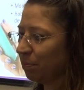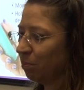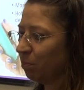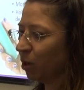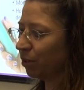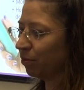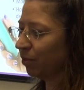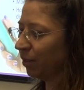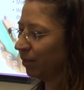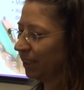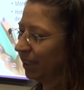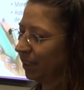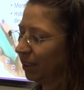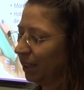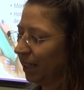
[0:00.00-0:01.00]

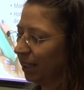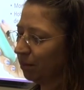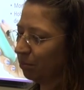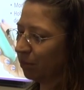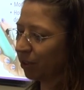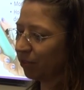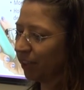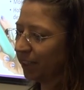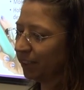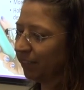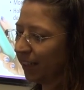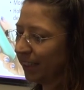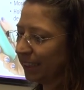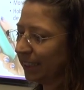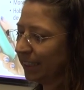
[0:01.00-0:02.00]
modified
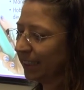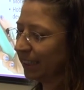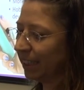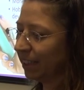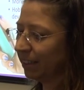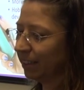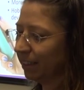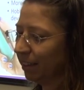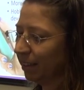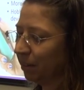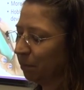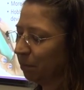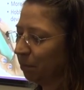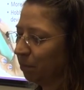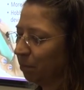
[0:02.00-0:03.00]
devices that are